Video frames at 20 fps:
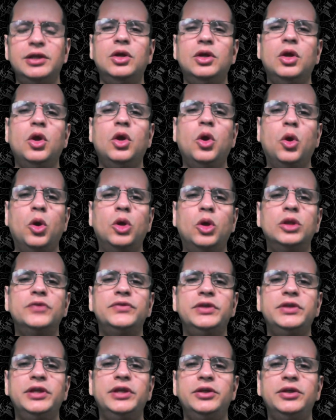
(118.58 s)
All of the
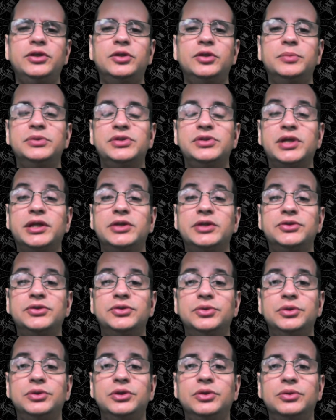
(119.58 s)
income is added to
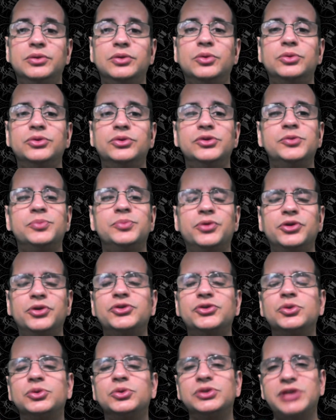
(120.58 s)
the owner's
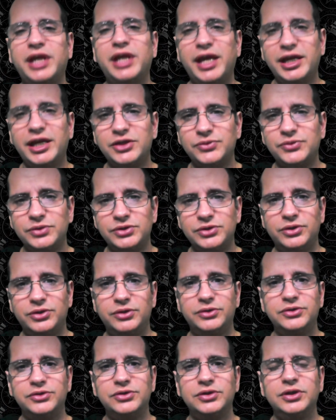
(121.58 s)
personal tax
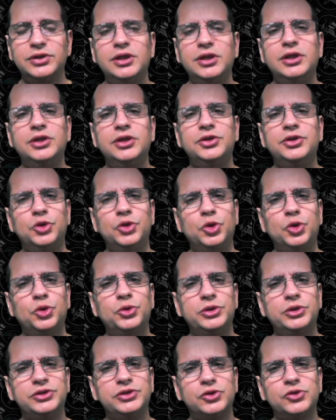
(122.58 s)
returns. The owner
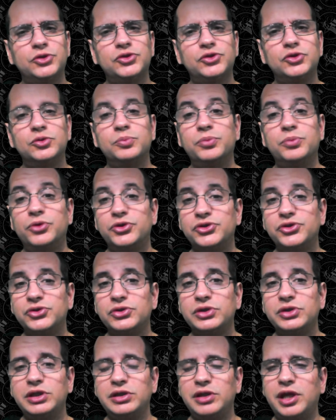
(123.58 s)
is also
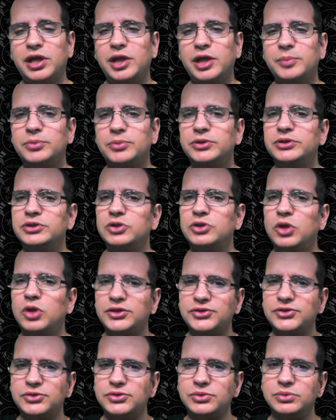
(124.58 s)
personally liable in a
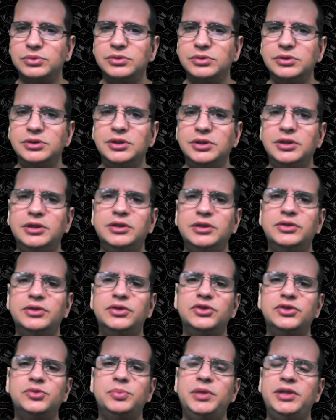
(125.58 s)
lawsuit. This
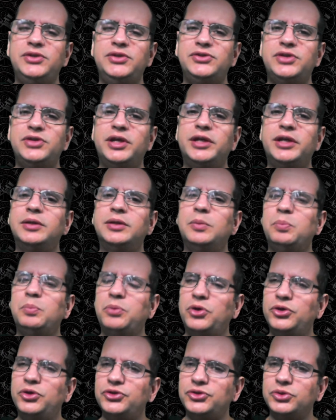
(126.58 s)
means that
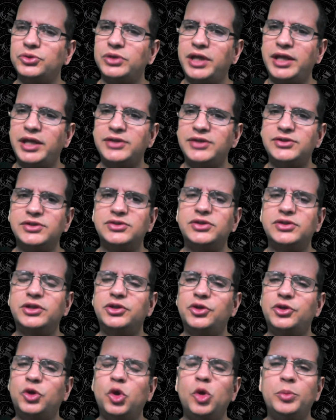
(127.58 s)
personal assets like your
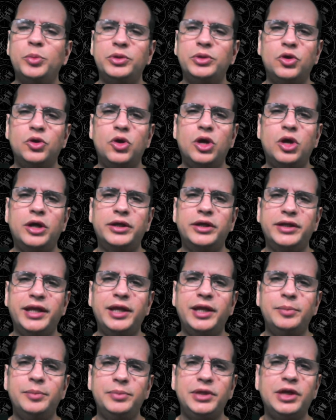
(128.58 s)
home and car can
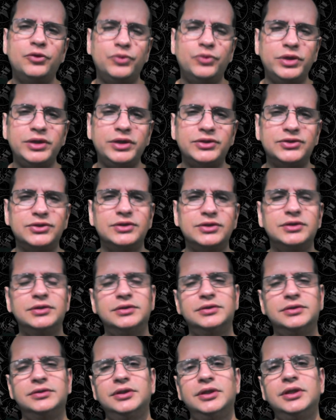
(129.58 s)
be at risk.
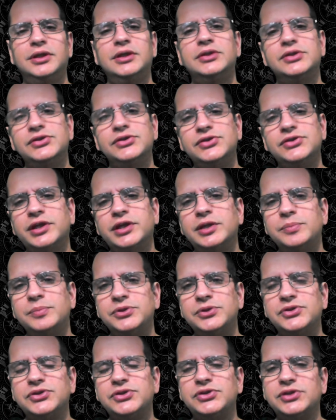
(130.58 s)
The second
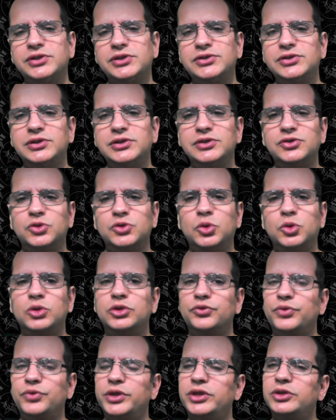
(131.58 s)
business entity is called a
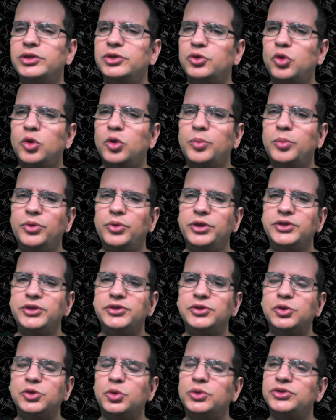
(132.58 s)
regular corporation
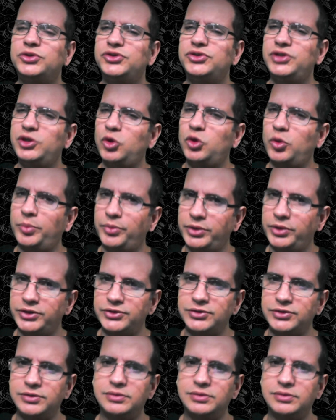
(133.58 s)
or C corporation.